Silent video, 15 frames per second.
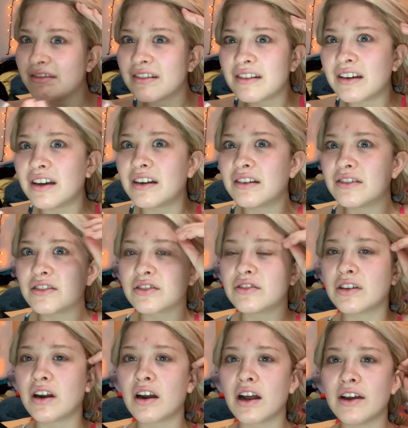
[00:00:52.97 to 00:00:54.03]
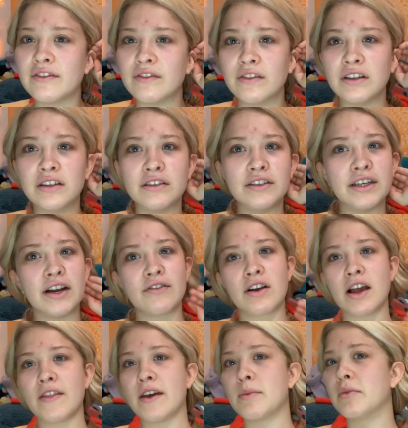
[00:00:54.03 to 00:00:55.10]
I don't know what's going on. I've literally never
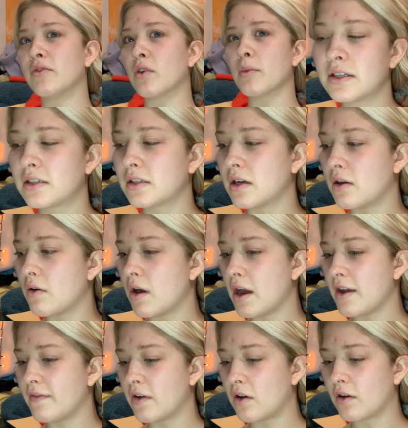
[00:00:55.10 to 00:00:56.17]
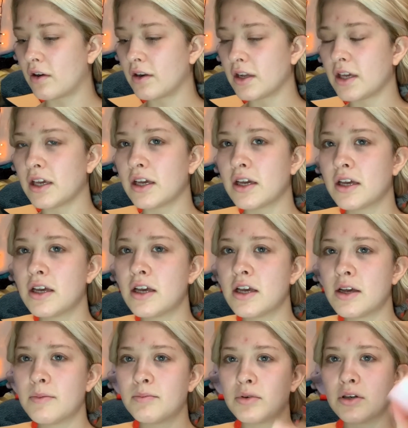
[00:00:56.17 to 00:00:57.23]
had that before. So I've already
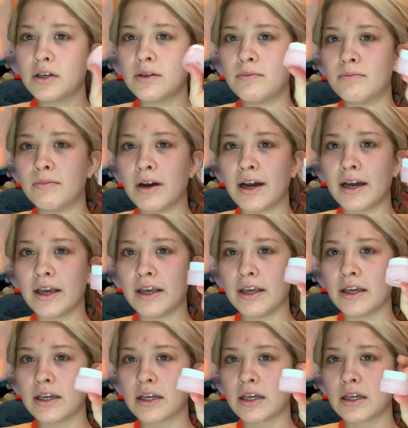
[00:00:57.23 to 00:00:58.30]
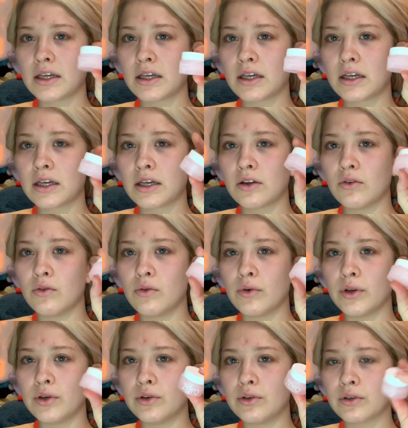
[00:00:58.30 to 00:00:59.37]
put my
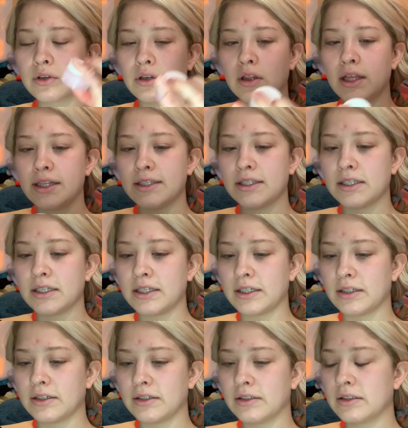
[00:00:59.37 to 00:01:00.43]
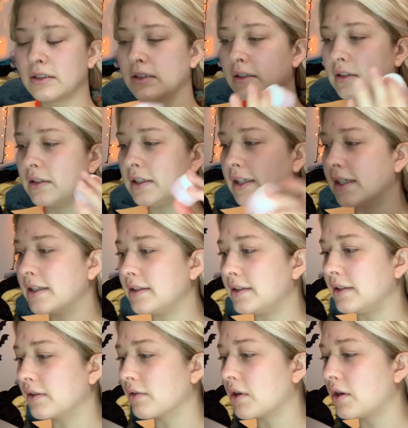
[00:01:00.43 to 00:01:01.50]
oil cleansing Clean It
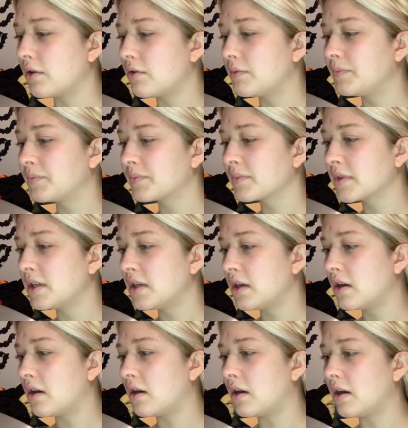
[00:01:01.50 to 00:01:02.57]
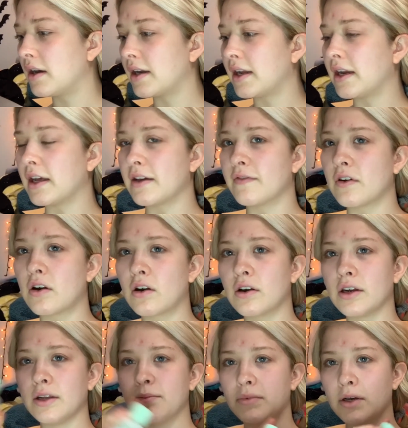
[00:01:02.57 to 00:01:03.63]
Zero on, and I've
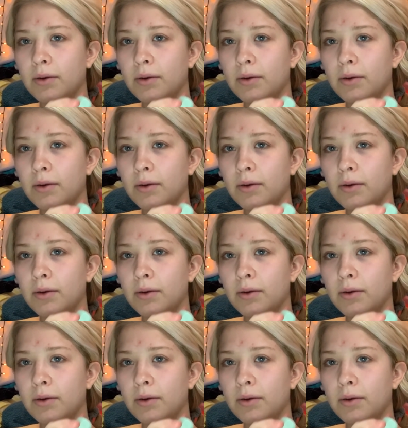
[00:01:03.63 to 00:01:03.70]
already put